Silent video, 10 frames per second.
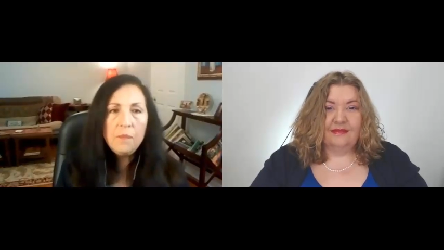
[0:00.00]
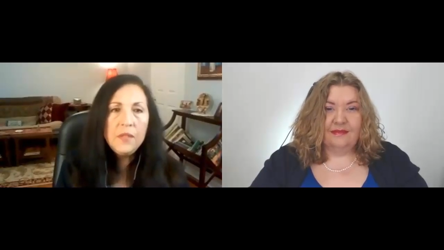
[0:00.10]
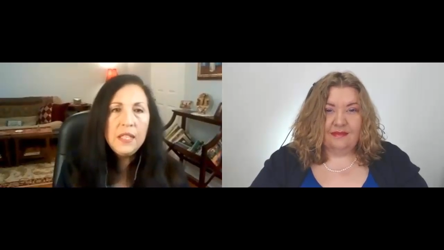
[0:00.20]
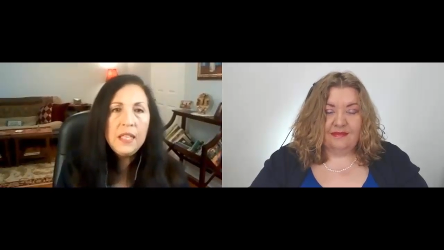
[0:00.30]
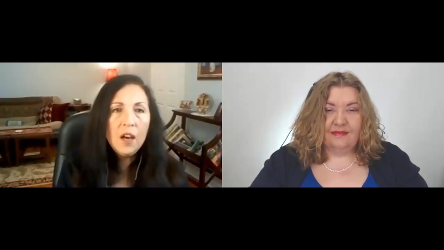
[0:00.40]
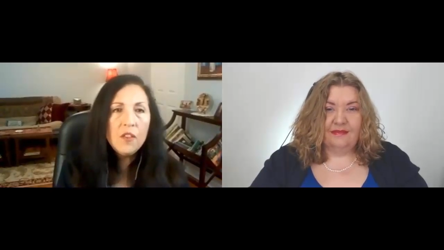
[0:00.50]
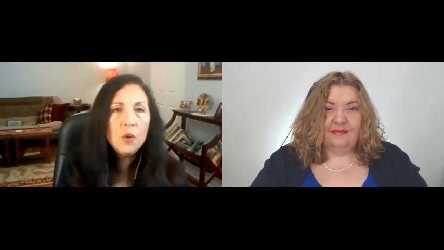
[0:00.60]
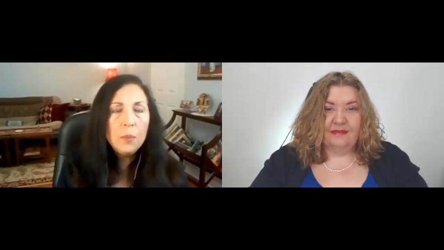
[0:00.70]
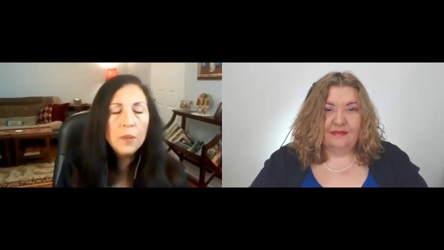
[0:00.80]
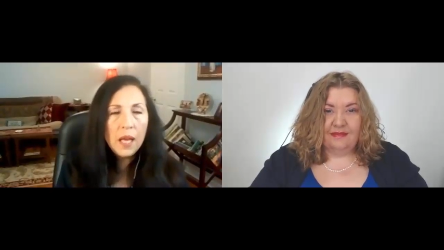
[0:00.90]
Speaker 1: the other
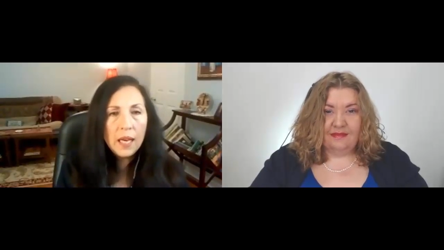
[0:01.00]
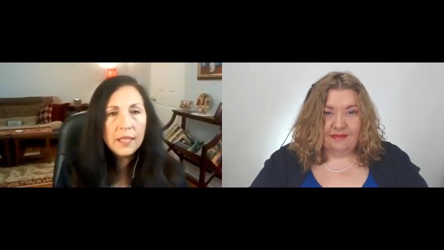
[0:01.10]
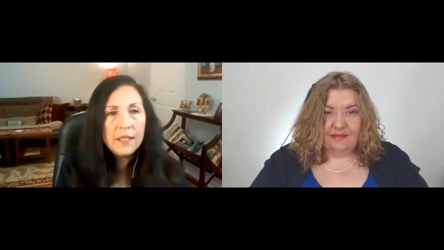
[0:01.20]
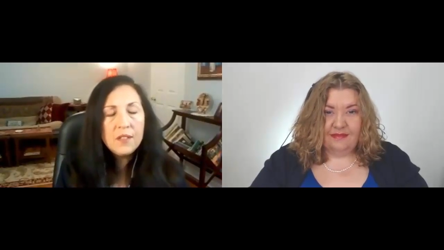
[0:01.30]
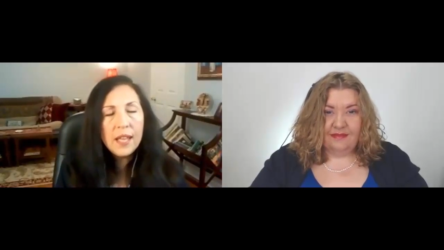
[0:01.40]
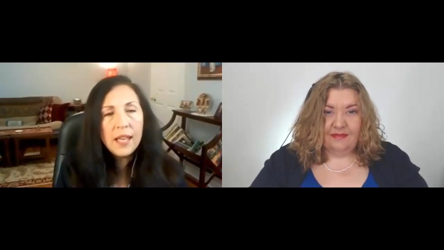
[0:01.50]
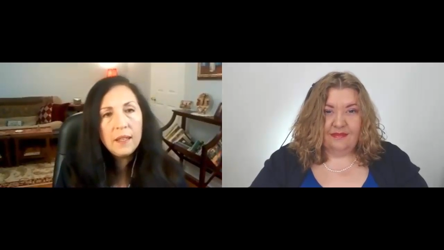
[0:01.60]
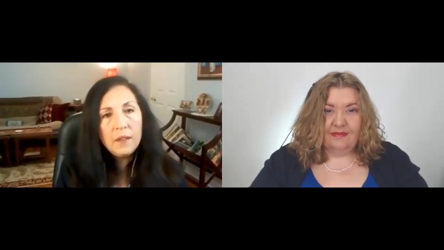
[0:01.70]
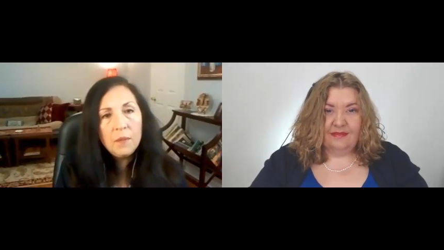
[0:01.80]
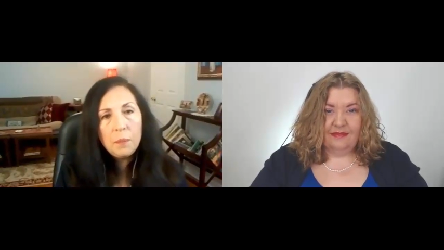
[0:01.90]
block is that
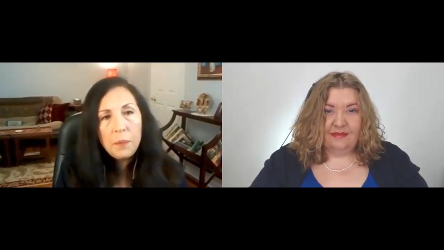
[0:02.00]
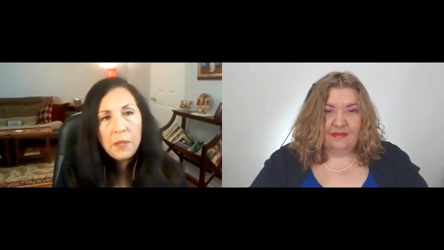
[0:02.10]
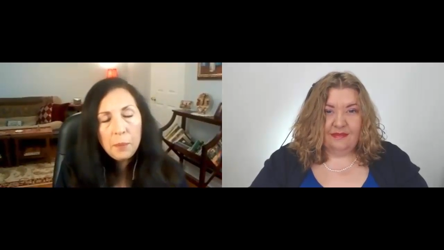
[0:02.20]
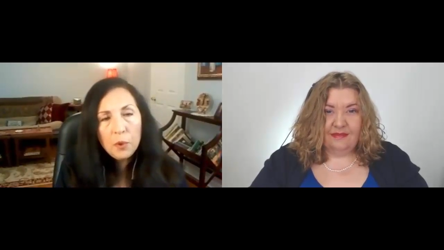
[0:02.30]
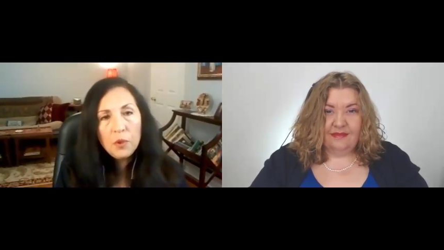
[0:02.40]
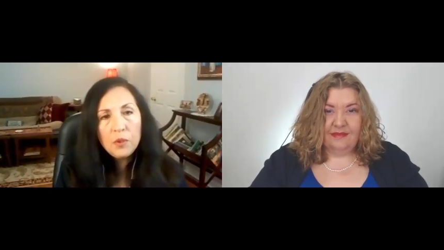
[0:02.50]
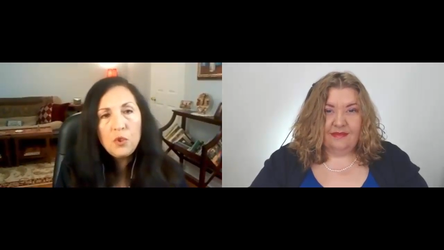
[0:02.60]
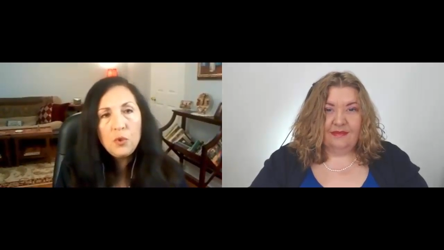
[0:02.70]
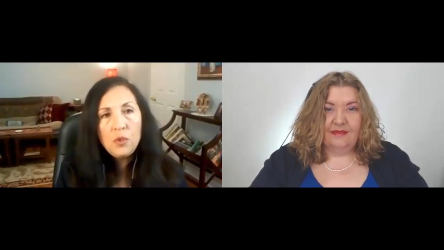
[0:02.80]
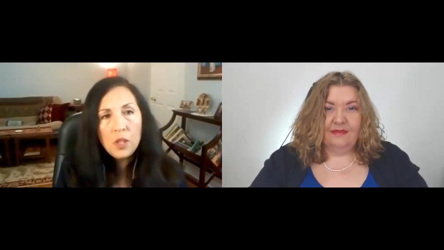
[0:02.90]
people do
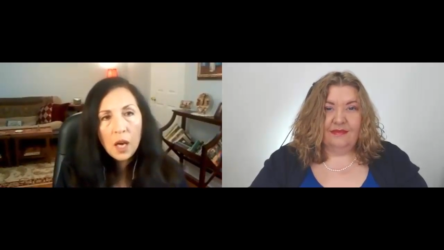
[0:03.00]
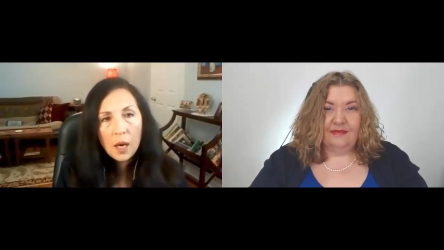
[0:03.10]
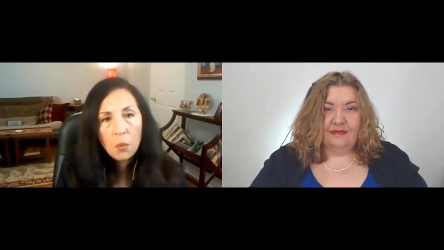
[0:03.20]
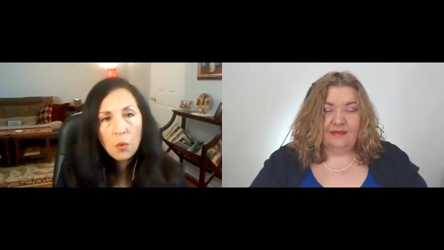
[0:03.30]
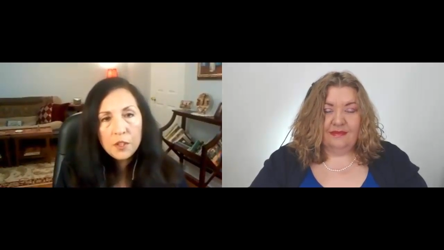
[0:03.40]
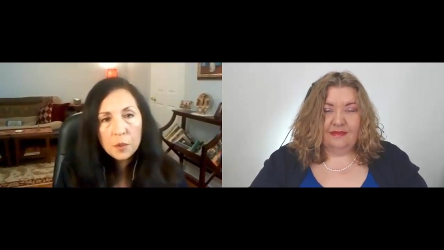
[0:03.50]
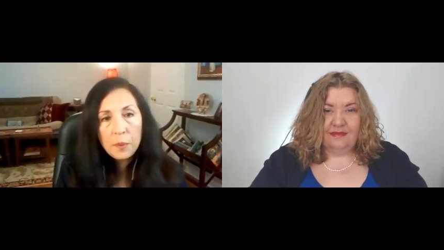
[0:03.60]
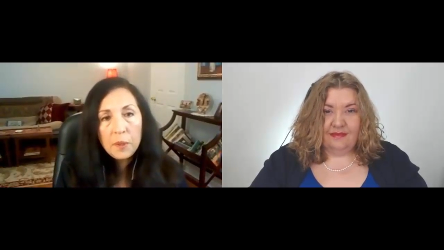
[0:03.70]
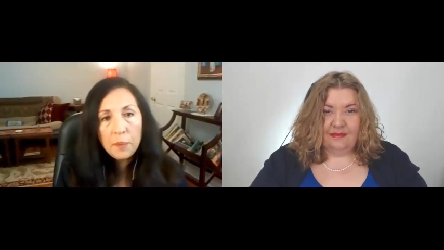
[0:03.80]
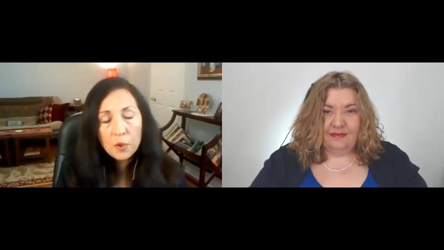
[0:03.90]
not want to be
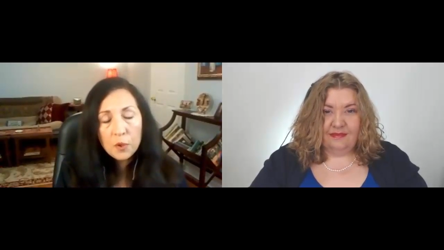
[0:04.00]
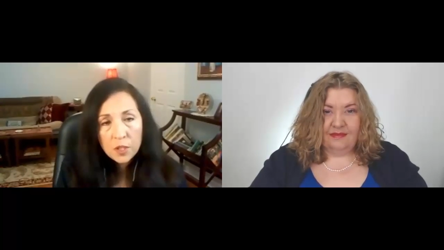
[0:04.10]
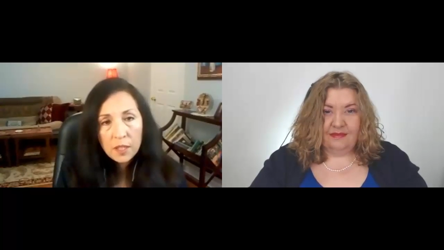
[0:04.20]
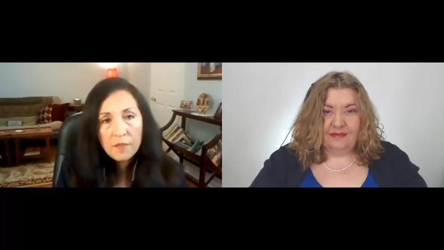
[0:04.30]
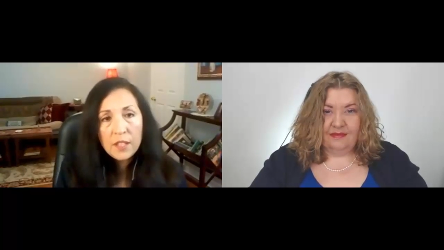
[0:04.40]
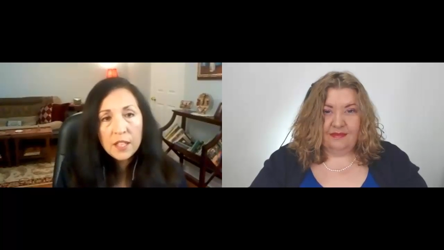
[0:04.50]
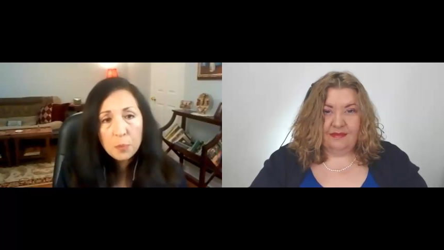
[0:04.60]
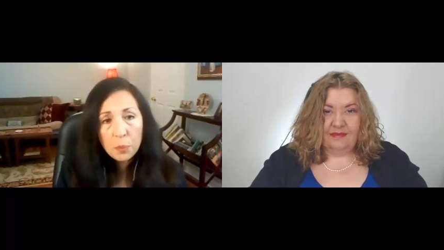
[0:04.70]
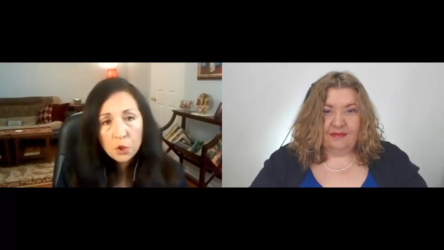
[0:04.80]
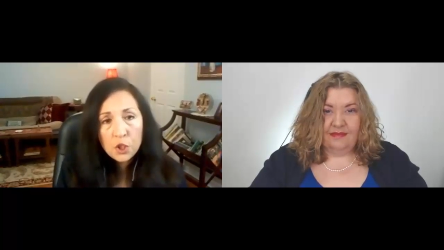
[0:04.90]
perceived as
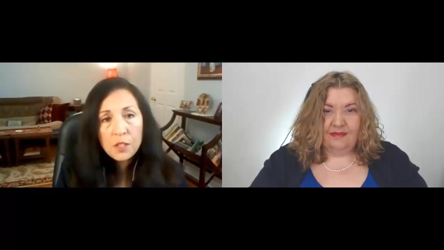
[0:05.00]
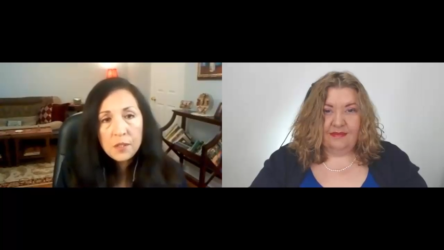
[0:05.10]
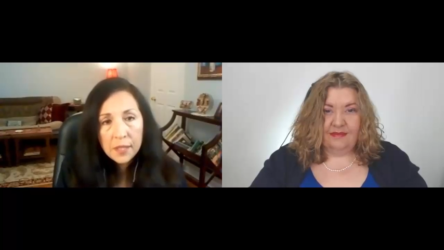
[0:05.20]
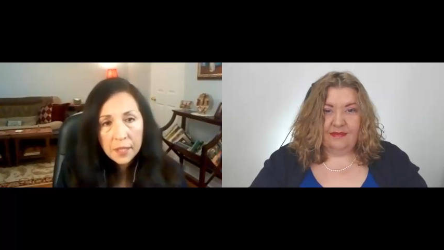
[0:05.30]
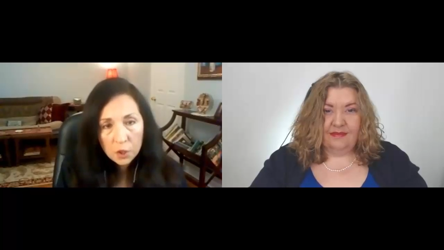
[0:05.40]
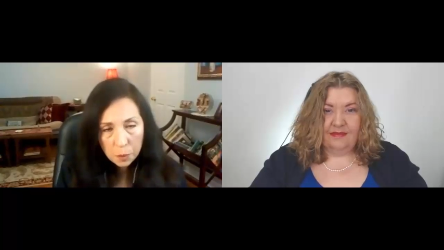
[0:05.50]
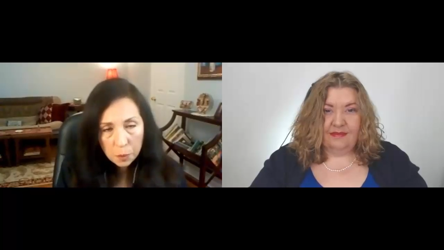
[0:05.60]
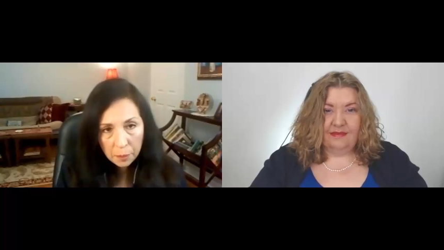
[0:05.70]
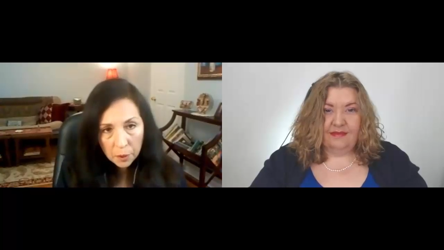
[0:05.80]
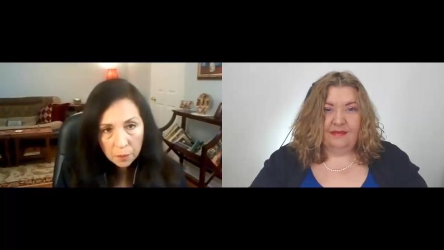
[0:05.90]
pushy
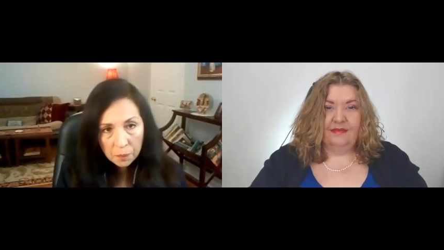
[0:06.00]
salespeople.